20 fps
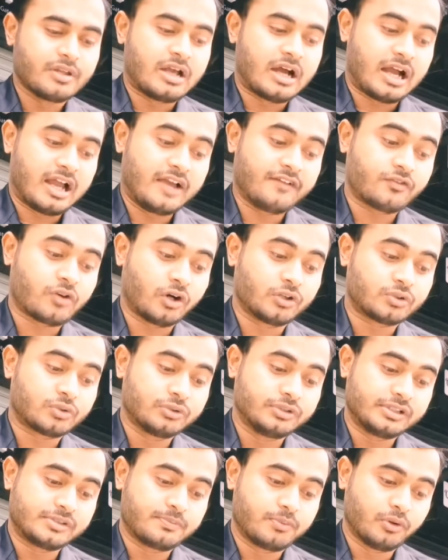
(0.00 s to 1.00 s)
I have gone
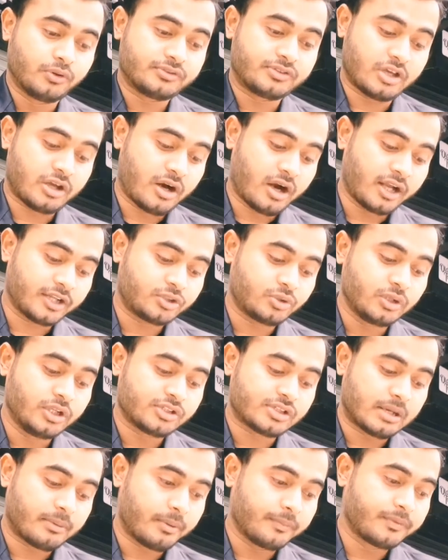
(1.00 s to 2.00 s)
through these books. There are actually
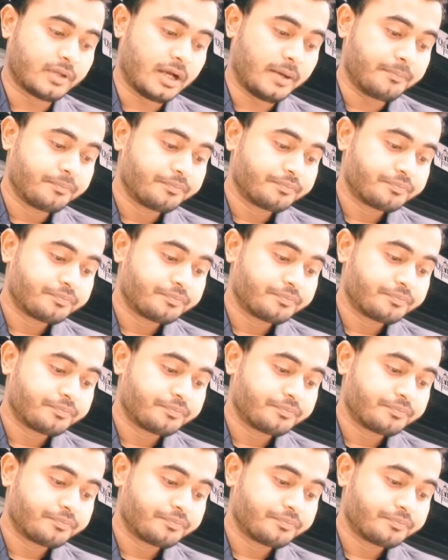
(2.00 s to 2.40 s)
some of the